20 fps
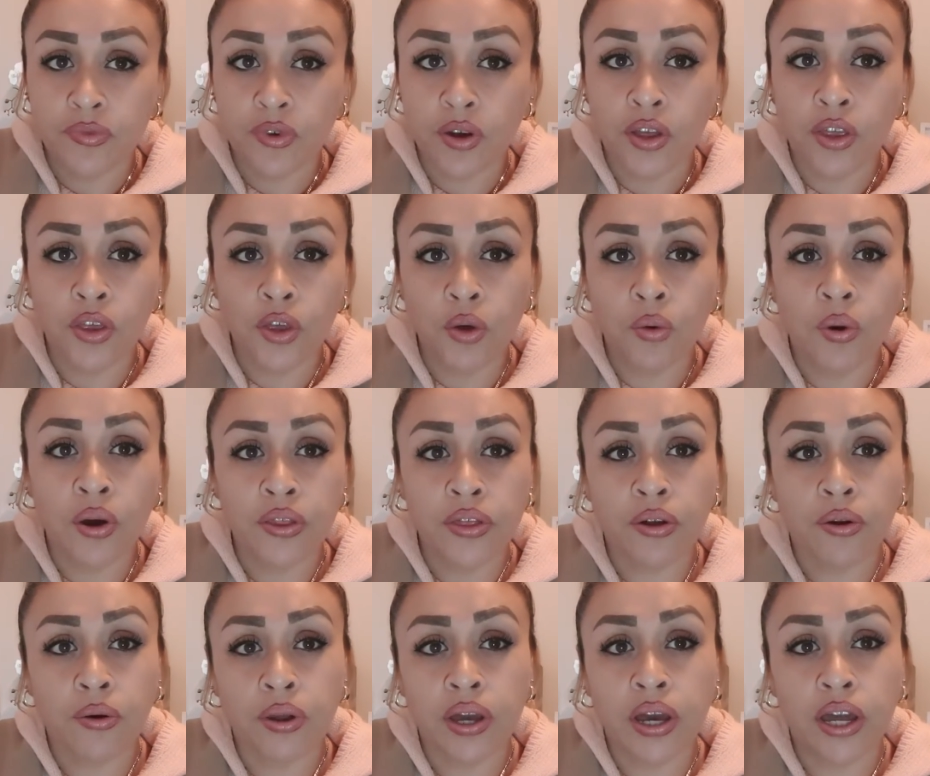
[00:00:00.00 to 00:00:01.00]
right you are the
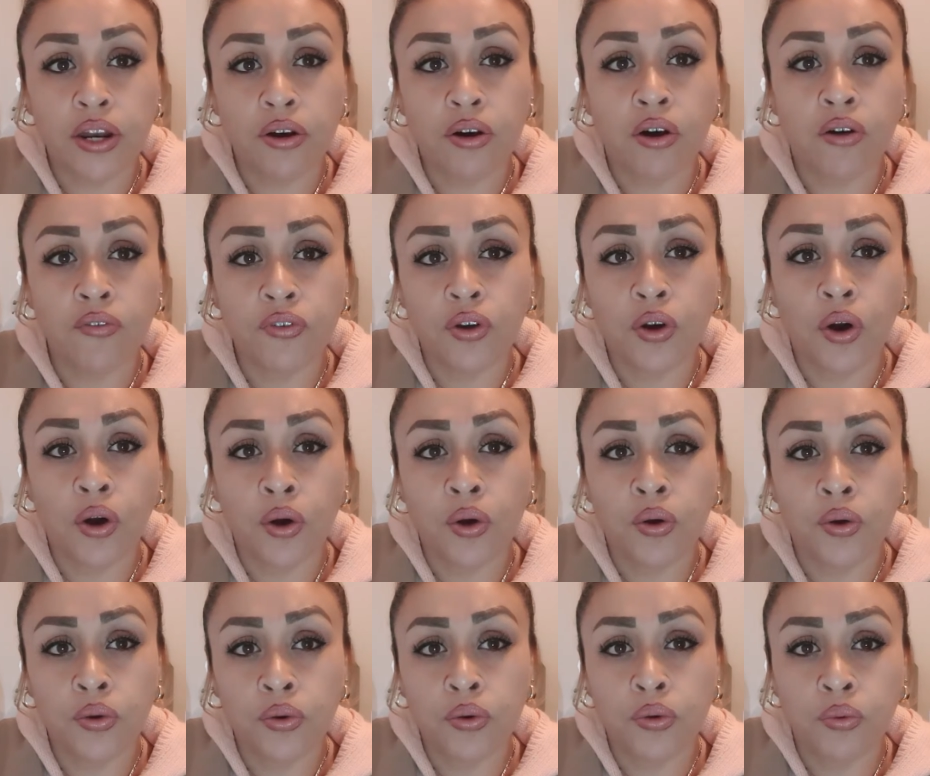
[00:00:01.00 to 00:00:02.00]
creator of your
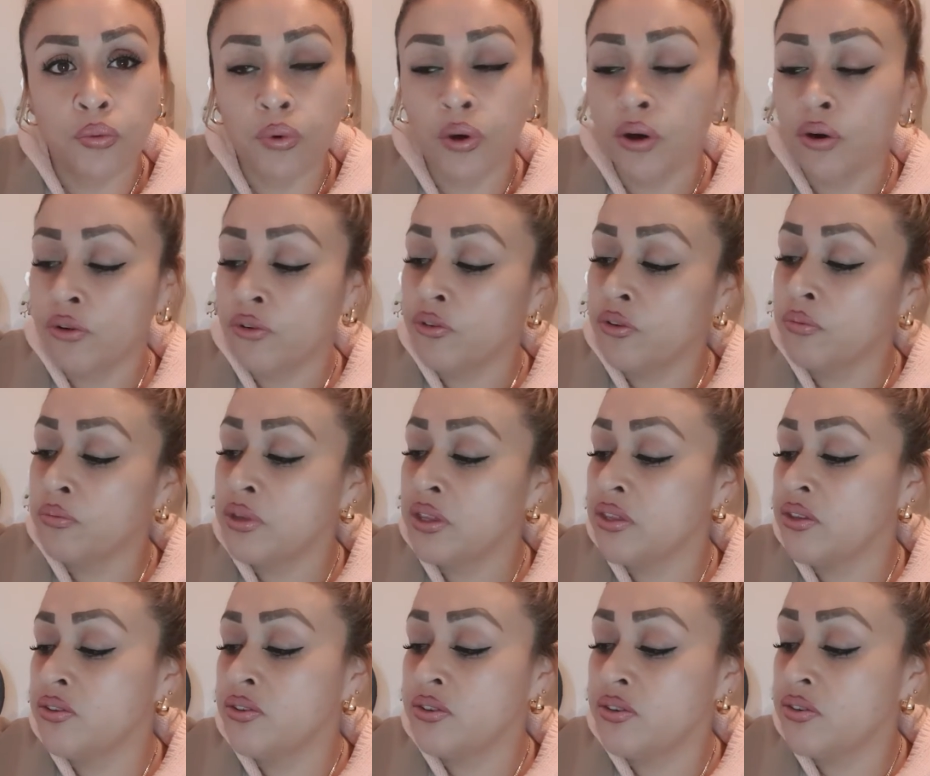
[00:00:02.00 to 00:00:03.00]
own world for me
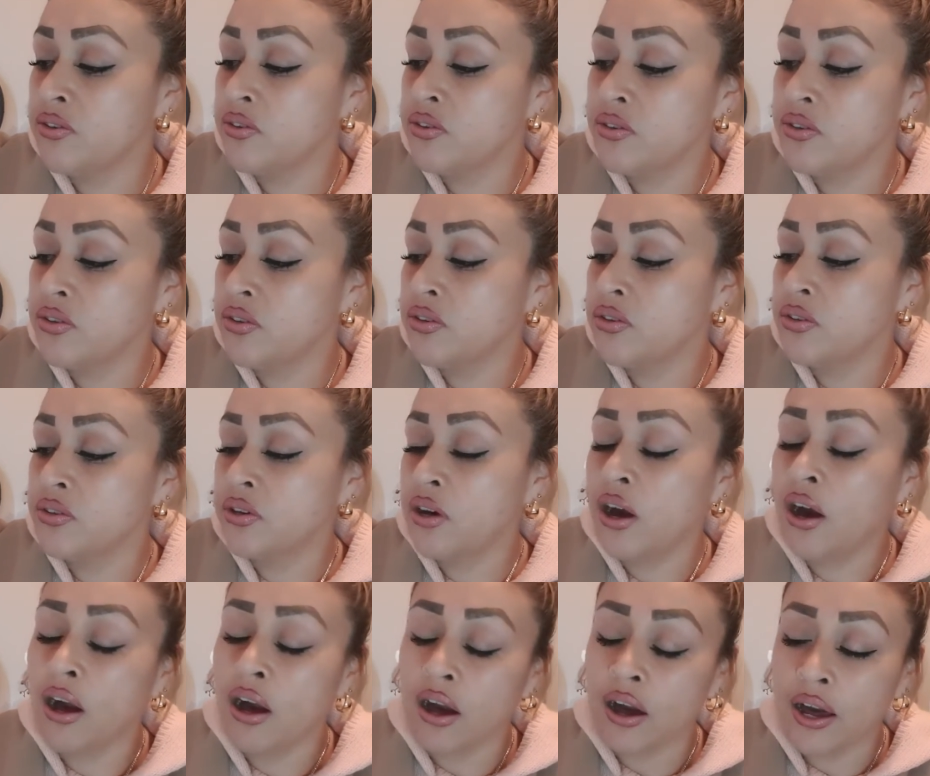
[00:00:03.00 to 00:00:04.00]
this is
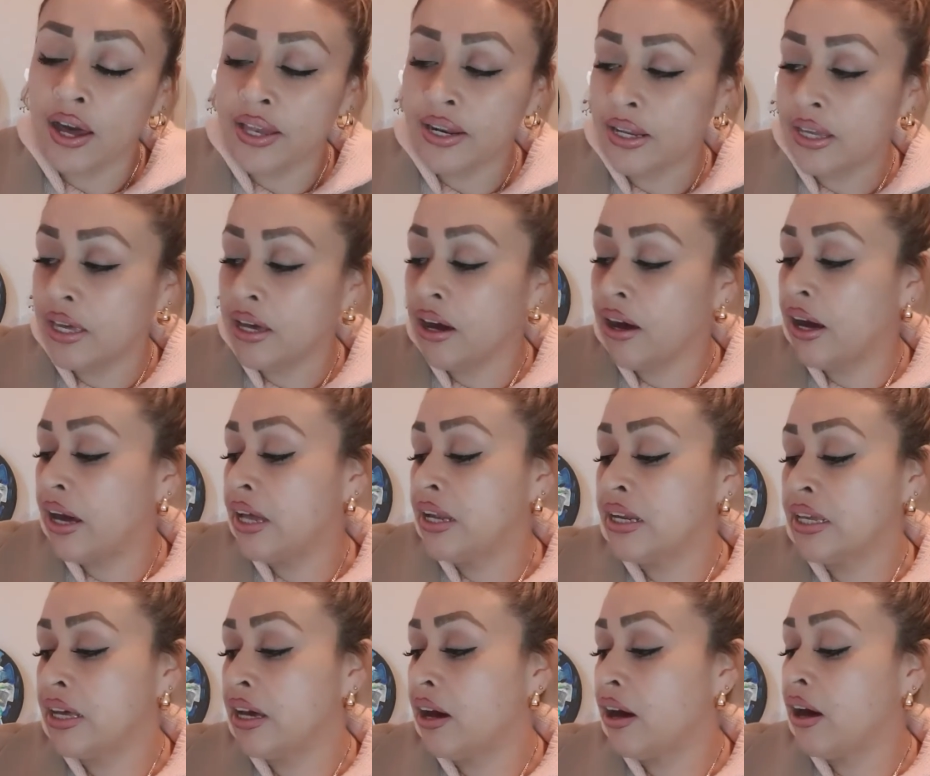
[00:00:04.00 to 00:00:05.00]
highly,
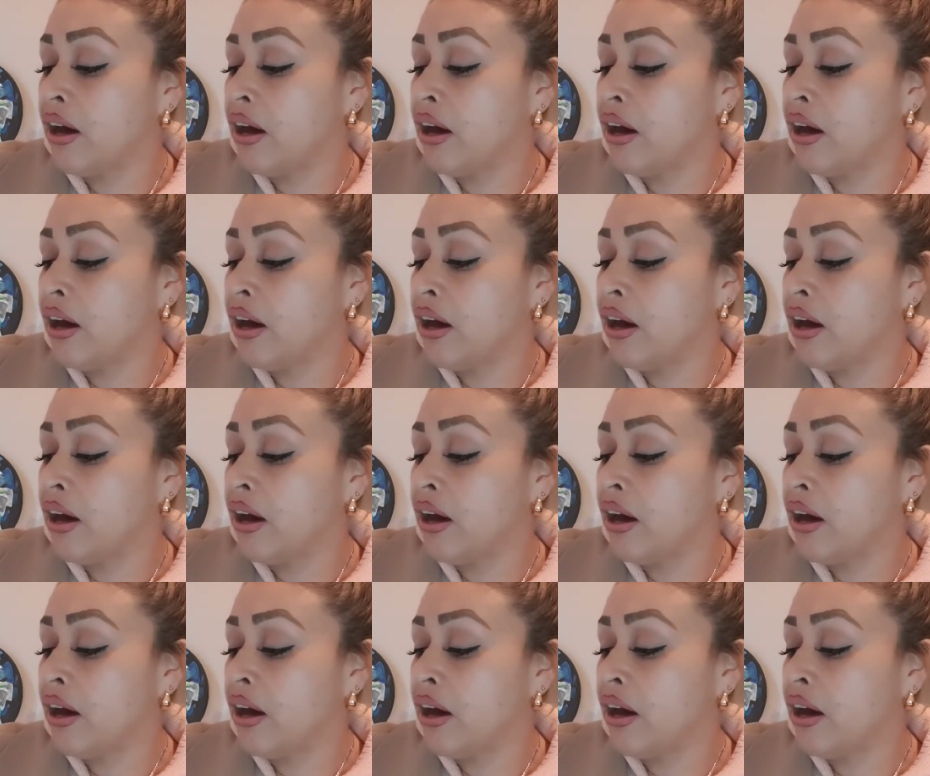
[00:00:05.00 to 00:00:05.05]
highly,